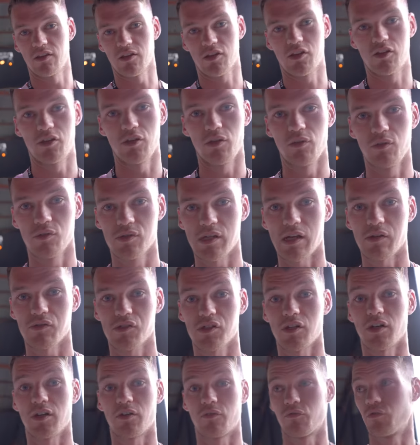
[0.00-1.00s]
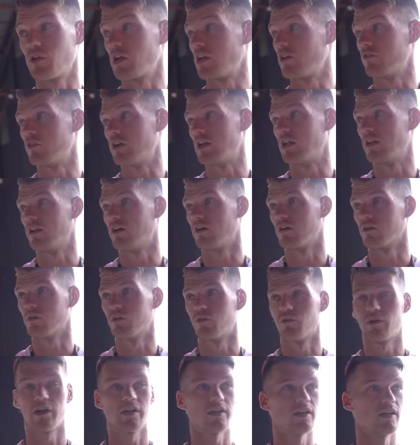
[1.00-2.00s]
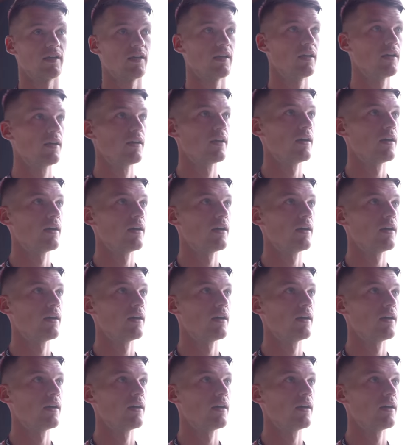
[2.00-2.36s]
The queues outside are really, really long already.